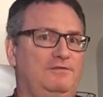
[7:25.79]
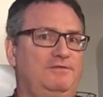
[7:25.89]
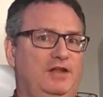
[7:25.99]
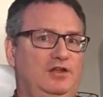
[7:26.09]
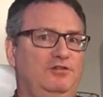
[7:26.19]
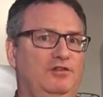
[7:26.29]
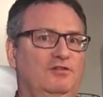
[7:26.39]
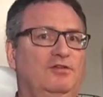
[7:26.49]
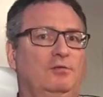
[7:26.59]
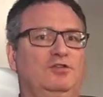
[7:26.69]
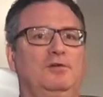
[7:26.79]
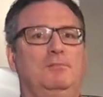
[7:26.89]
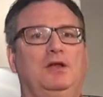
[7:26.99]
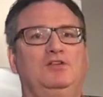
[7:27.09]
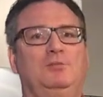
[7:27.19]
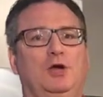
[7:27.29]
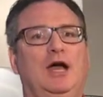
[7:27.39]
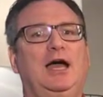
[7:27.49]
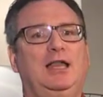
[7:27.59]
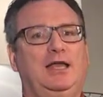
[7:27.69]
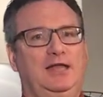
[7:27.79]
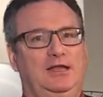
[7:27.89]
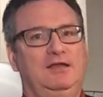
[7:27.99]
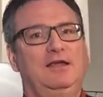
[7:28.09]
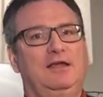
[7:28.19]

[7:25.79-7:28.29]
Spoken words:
finishes which are much more highlighted,